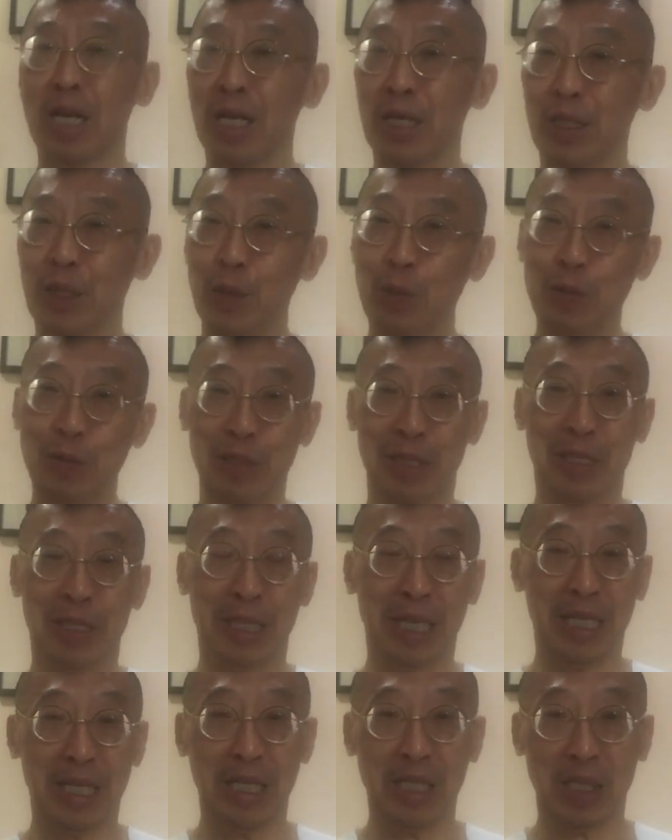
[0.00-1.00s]
So,
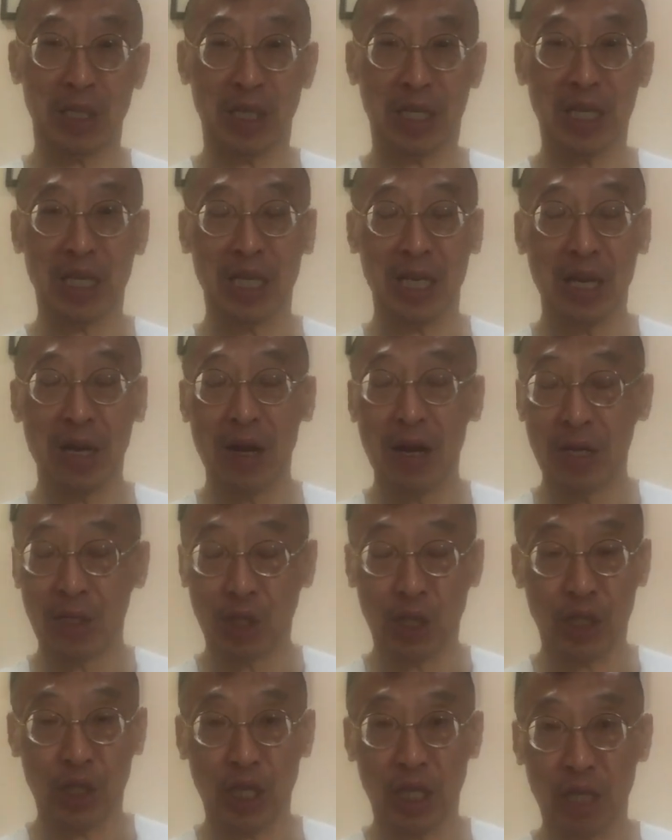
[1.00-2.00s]
ladies
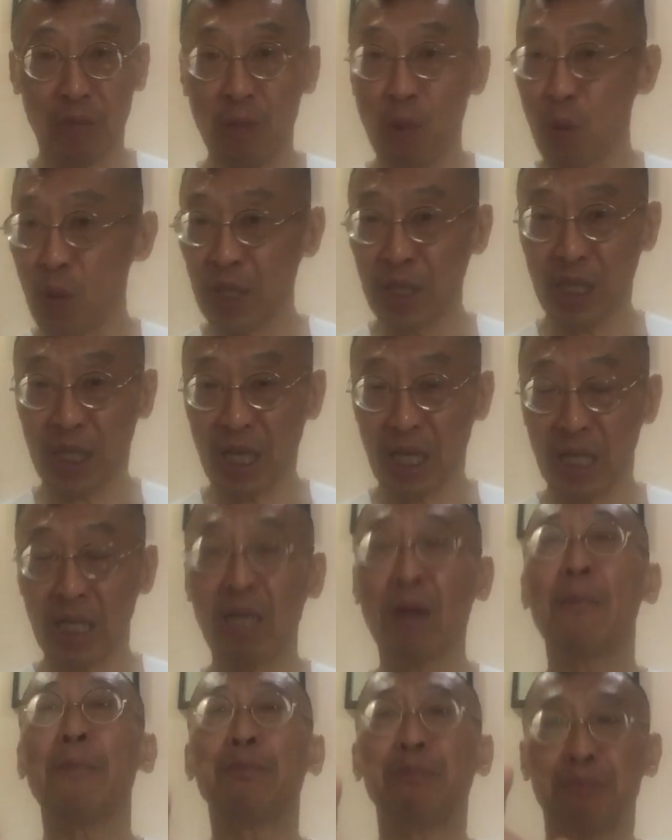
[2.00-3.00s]
and gentlemen, once again,
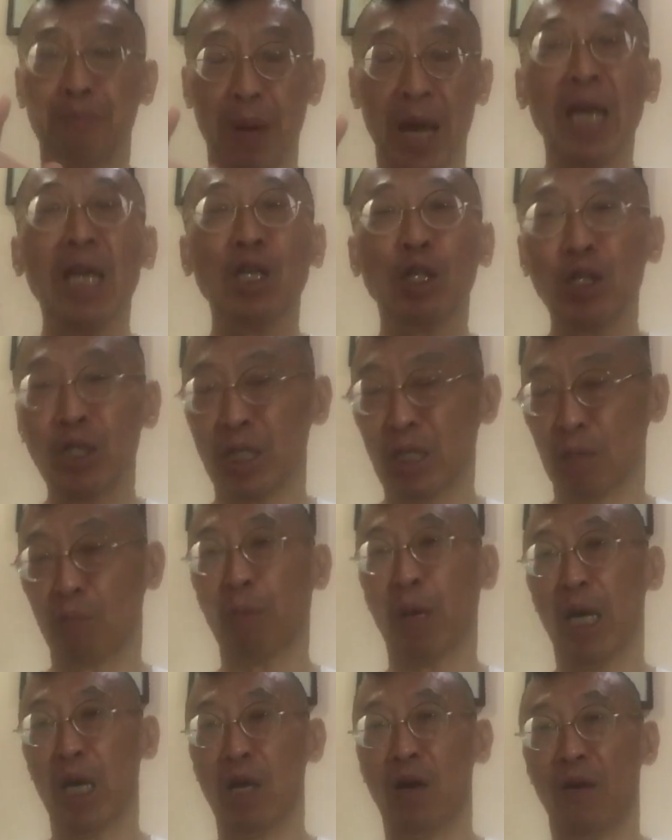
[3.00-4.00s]
patience
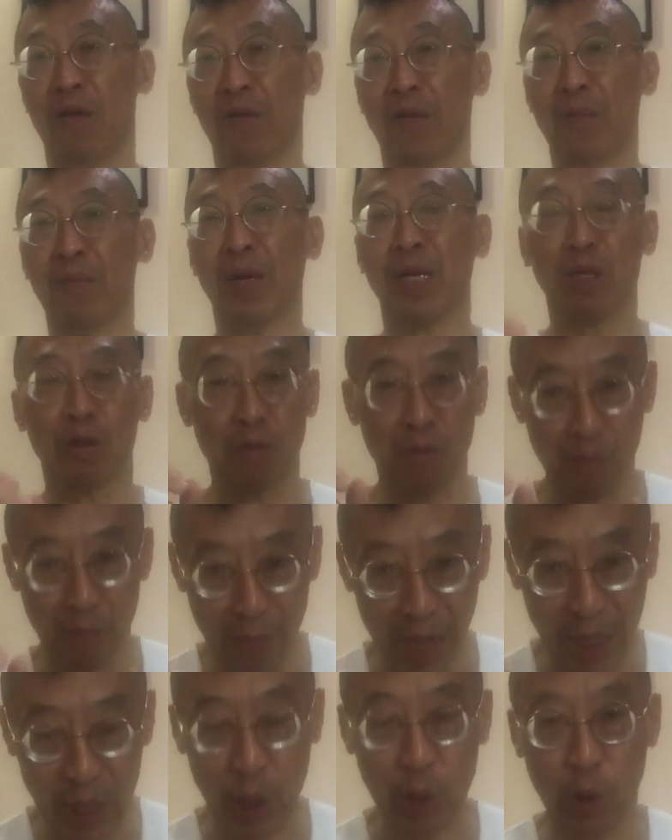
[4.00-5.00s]
pay off, but you
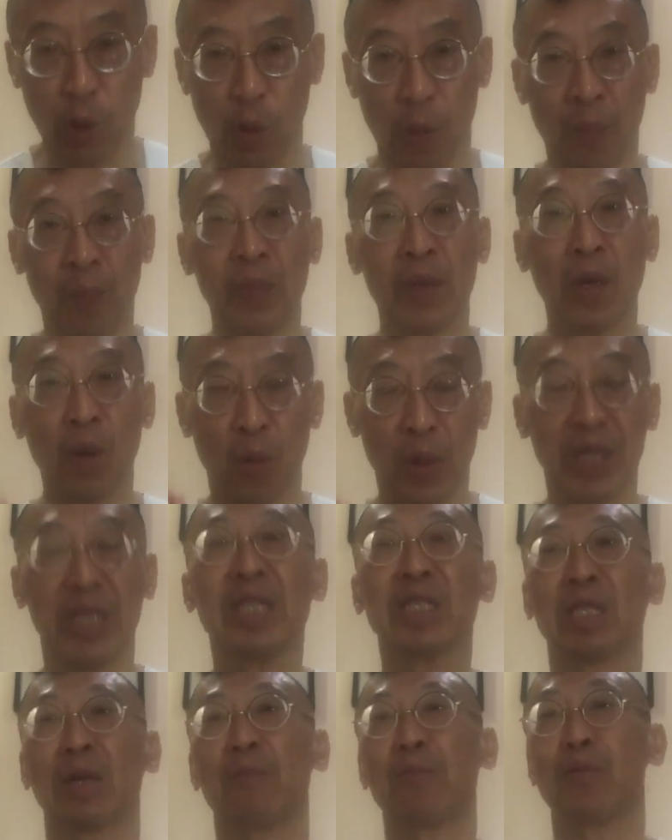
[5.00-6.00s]
must know what
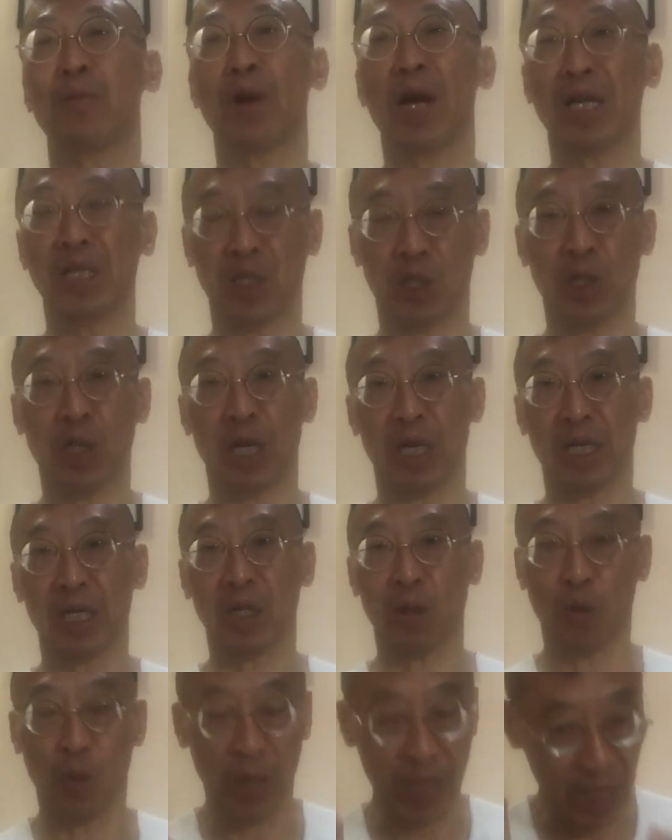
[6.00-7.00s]
is the price
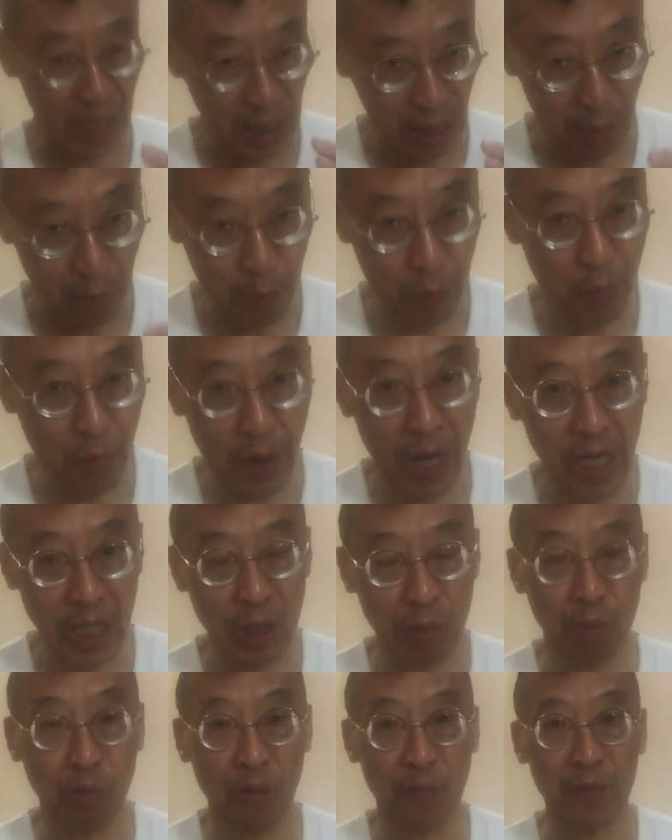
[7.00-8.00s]
target, what is the
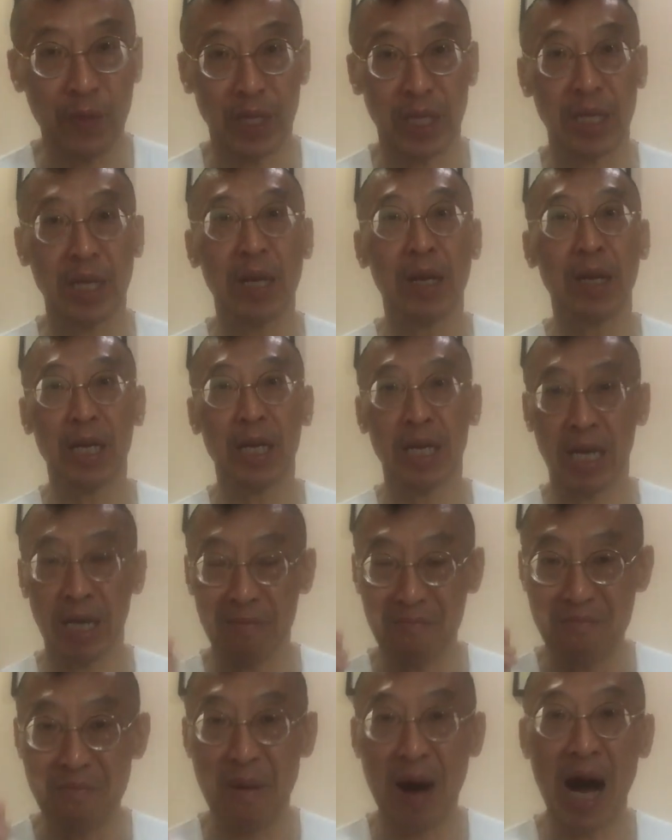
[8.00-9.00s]
price movement
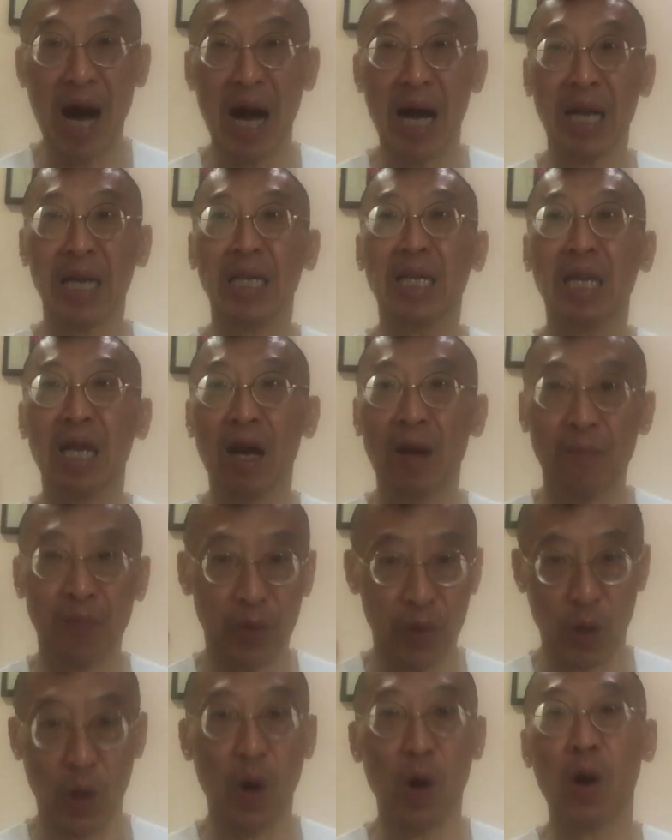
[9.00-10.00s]
in buying
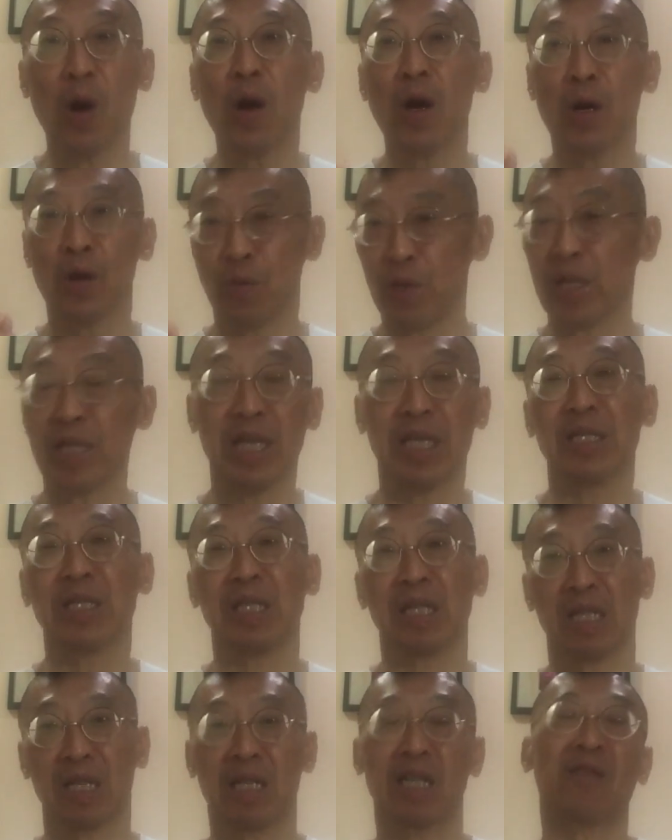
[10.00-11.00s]
your real
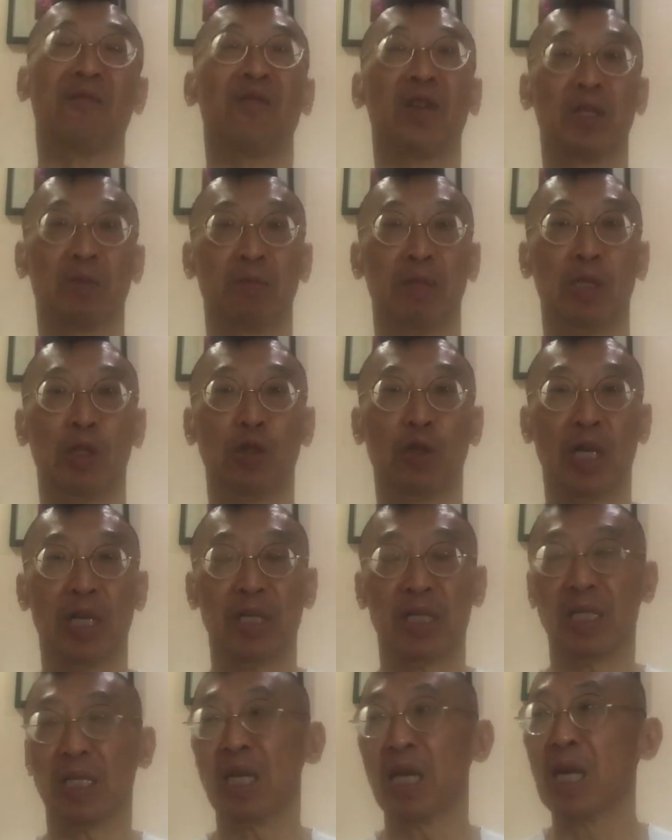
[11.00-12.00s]
estate investment
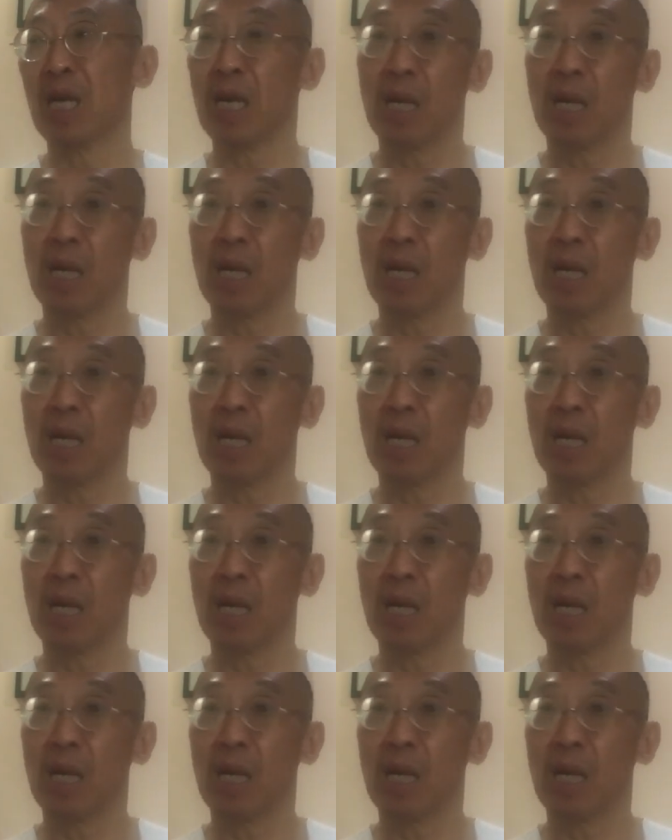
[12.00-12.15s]
trust.